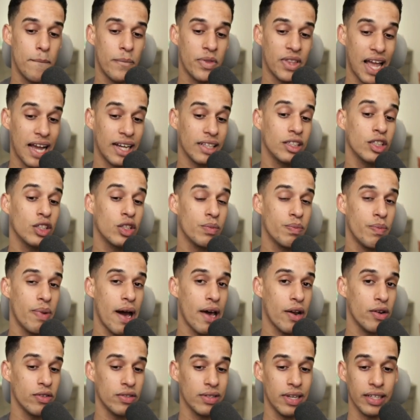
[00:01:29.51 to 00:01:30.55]
tactical
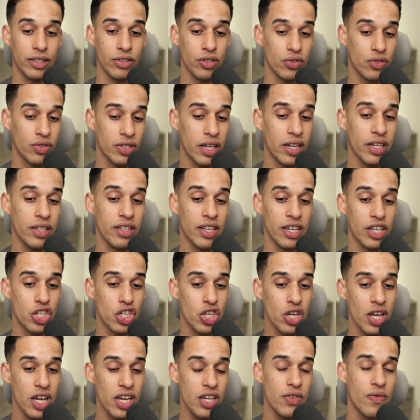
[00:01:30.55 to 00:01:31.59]
patterns like just getting the
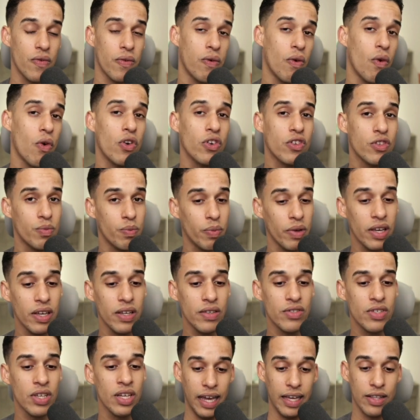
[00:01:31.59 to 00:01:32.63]
exchange, forks
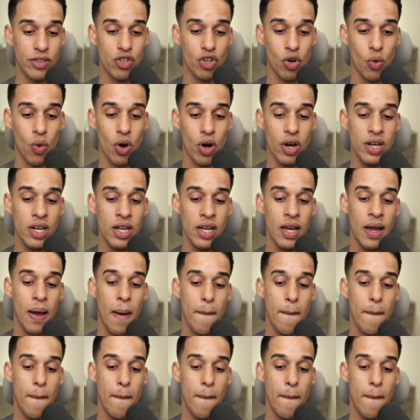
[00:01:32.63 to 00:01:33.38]
pins, and so on.